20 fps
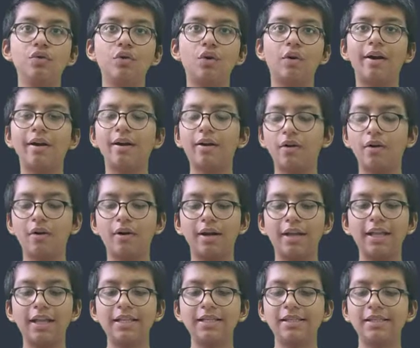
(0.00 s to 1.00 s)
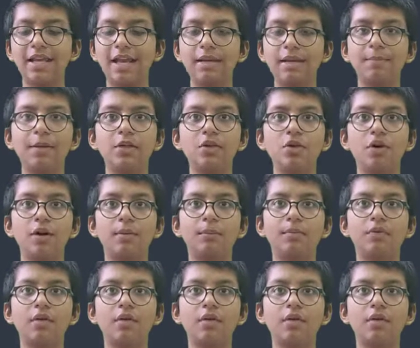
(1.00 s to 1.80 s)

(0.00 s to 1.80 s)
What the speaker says: or I can say np dot